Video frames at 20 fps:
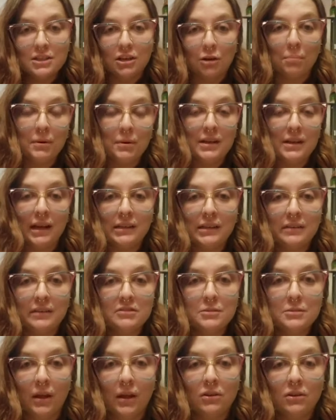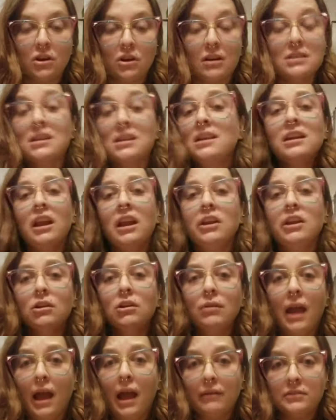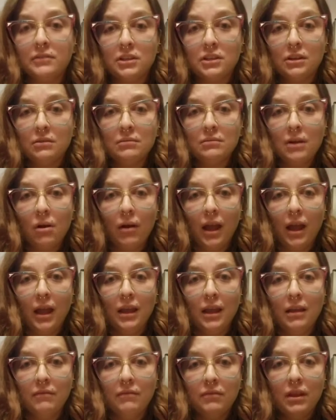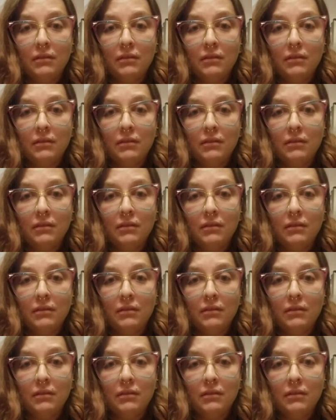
your protective spell jars. Now, you don't have to, okay?